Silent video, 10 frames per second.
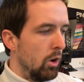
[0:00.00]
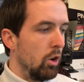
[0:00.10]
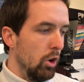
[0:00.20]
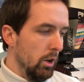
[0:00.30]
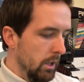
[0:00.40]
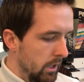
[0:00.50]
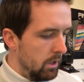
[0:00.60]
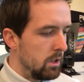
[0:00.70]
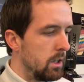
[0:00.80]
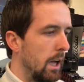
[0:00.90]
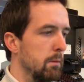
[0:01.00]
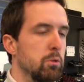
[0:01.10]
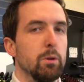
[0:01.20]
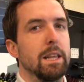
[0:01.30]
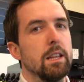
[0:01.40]
Or I'm
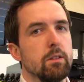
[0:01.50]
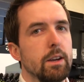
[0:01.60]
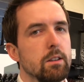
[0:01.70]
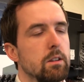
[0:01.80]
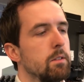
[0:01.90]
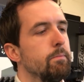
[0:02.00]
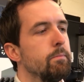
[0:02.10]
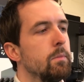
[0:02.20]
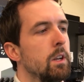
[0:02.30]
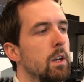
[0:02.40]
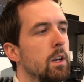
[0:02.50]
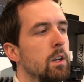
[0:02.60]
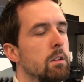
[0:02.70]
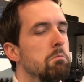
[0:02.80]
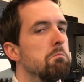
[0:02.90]
swinging this faster.
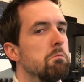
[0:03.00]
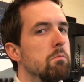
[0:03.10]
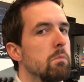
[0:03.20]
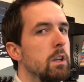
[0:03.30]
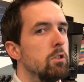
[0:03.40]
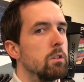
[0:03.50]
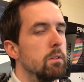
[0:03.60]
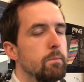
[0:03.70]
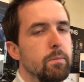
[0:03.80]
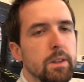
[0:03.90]
Interesting.